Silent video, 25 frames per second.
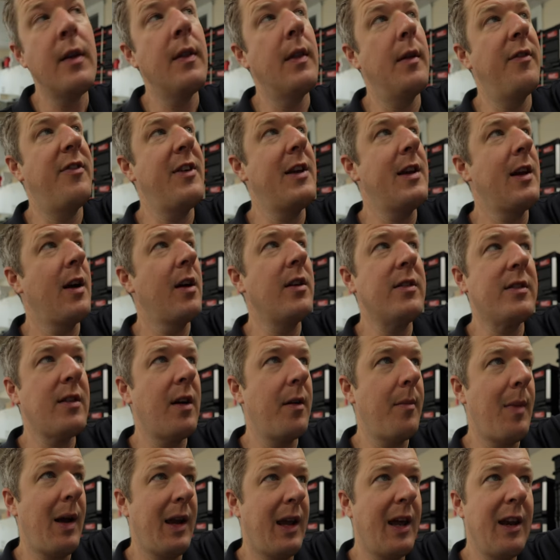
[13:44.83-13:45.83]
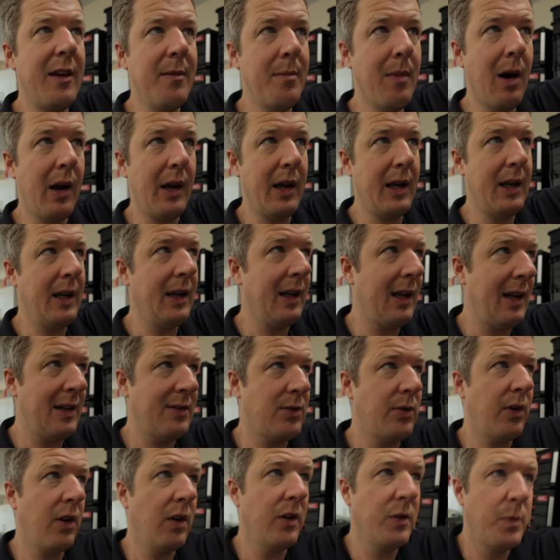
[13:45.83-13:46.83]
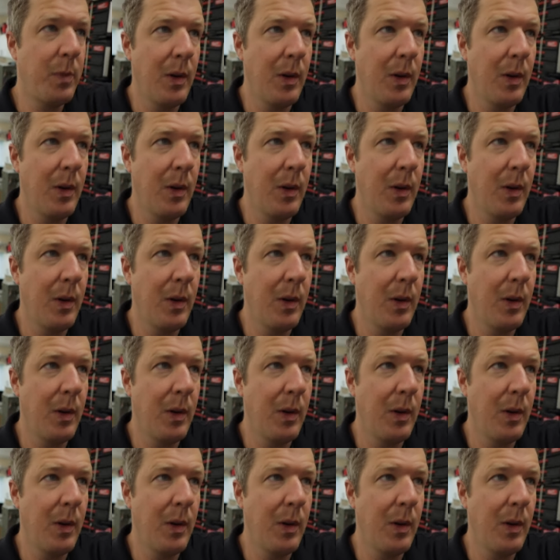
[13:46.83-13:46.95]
the videos don't make any money unless we've got